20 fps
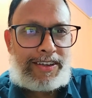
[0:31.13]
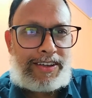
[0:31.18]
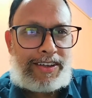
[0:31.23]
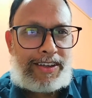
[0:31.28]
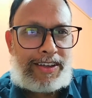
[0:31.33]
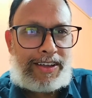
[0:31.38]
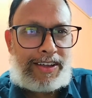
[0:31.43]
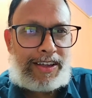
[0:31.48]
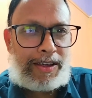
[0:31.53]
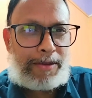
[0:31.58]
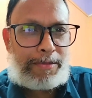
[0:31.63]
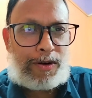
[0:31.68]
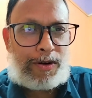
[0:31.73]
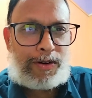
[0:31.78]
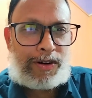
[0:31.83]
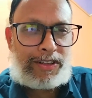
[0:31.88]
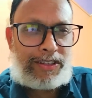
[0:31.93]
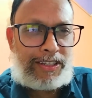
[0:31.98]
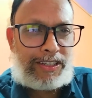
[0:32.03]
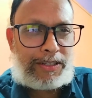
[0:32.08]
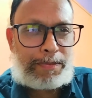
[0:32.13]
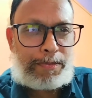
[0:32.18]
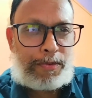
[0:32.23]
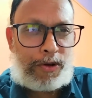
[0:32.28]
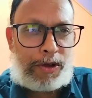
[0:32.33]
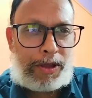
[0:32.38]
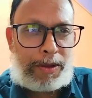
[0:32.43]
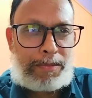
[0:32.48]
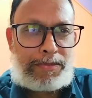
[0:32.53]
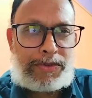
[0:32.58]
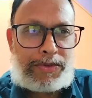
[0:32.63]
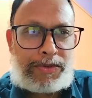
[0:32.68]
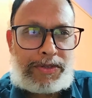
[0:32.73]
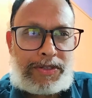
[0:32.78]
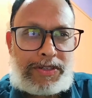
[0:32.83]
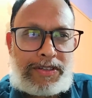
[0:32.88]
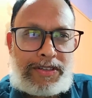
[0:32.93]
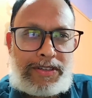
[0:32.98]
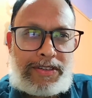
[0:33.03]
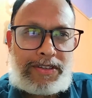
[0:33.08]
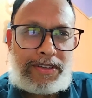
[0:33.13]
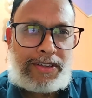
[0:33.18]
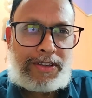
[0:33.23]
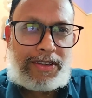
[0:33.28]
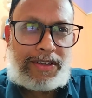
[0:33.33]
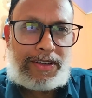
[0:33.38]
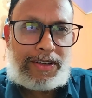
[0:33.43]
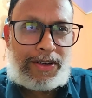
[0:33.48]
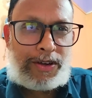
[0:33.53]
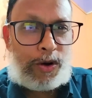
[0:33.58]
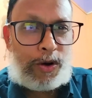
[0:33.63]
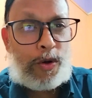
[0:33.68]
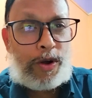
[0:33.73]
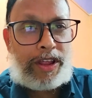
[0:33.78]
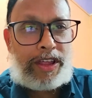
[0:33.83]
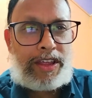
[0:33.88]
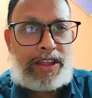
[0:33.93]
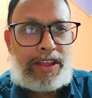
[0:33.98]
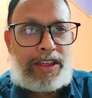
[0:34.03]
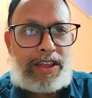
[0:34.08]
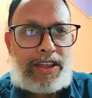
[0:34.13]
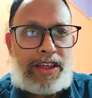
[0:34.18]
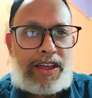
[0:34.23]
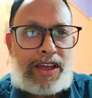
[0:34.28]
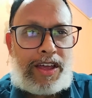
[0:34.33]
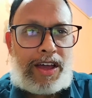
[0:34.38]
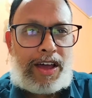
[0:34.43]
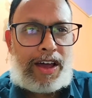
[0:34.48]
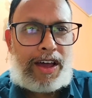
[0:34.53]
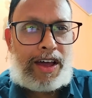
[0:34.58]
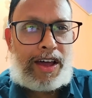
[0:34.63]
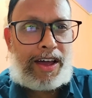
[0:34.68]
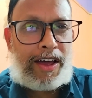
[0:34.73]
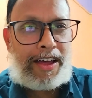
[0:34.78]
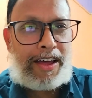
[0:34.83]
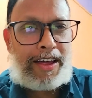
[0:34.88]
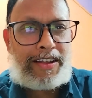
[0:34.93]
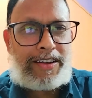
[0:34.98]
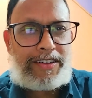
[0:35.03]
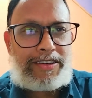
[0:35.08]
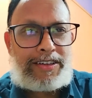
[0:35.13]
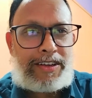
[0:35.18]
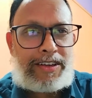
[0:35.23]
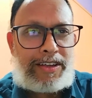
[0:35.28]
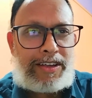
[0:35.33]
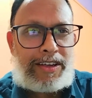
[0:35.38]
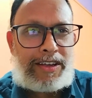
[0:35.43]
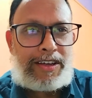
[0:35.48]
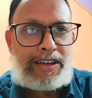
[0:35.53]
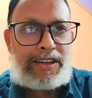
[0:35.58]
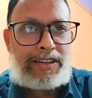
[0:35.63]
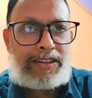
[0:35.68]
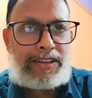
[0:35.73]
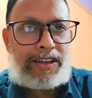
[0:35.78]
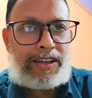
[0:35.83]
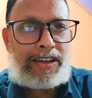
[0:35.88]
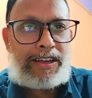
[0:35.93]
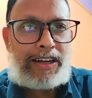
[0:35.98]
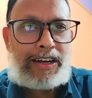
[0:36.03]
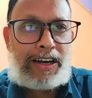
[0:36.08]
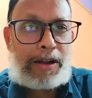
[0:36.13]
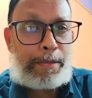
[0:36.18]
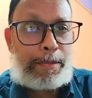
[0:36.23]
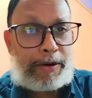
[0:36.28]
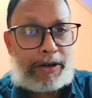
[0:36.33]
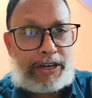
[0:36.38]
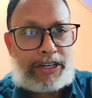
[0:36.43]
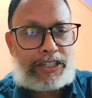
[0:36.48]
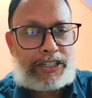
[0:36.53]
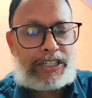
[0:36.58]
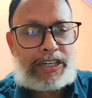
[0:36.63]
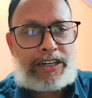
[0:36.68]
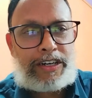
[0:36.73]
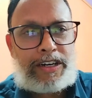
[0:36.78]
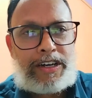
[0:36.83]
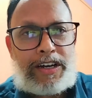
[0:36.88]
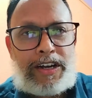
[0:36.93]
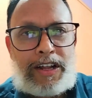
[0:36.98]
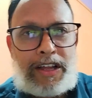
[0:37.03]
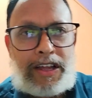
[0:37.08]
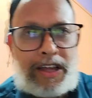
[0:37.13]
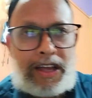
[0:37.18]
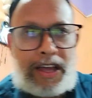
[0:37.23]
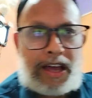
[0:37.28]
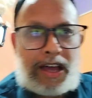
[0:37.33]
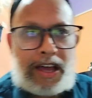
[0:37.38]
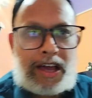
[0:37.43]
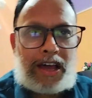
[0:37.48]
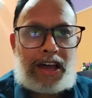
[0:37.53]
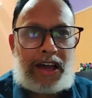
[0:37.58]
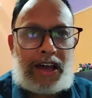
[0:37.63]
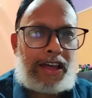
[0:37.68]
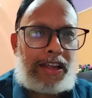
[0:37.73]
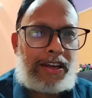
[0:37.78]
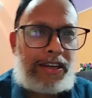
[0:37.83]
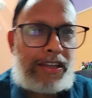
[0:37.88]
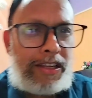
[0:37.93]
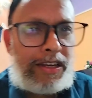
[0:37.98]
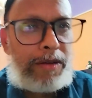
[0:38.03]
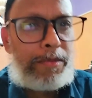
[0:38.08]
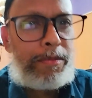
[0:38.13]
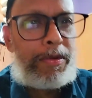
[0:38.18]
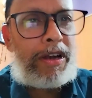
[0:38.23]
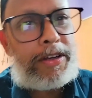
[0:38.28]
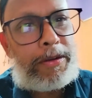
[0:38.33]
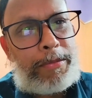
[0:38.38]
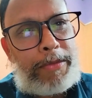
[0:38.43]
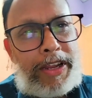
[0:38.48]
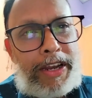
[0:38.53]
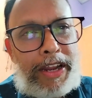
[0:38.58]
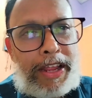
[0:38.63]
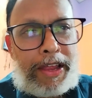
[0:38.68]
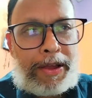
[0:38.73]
about this poem's glory and the interpretation and inbuilt meaning.